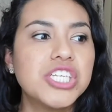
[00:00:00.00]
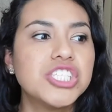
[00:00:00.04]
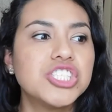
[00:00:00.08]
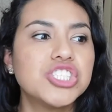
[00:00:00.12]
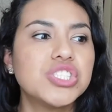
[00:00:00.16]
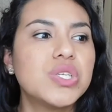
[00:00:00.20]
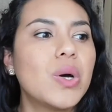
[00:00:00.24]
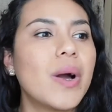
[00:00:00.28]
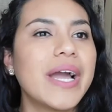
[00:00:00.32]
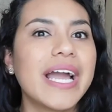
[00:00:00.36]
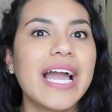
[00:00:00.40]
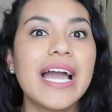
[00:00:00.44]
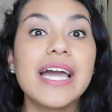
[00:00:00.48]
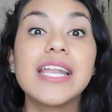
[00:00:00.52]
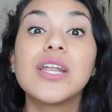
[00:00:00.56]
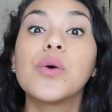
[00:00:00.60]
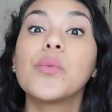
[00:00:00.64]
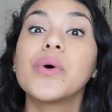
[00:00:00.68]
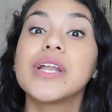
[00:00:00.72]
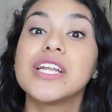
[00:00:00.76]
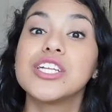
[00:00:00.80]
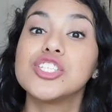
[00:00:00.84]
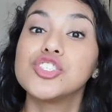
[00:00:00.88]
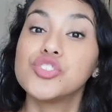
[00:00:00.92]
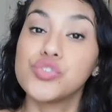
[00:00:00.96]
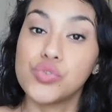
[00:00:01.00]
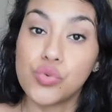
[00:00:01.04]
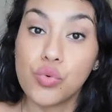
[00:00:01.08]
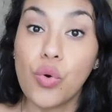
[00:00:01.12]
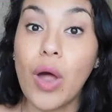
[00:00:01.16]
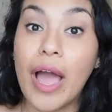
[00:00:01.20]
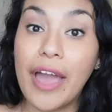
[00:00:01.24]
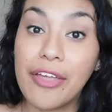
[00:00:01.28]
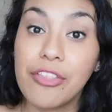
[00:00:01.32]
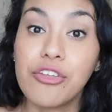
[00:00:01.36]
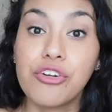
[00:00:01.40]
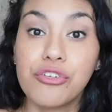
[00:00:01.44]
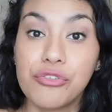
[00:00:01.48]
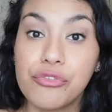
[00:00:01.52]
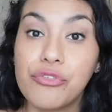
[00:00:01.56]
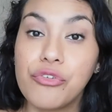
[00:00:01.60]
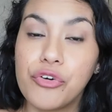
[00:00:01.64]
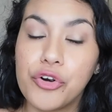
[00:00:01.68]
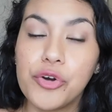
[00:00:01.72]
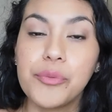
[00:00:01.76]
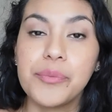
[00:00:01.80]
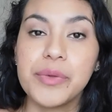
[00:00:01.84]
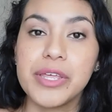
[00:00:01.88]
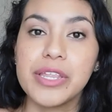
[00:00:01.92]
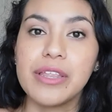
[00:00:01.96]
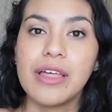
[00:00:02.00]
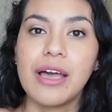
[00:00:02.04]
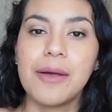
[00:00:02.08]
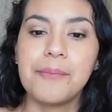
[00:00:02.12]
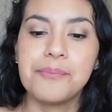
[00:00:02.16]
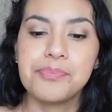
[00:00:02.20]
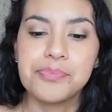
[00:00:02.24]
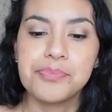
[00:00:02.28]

So I kind of want to try their formula.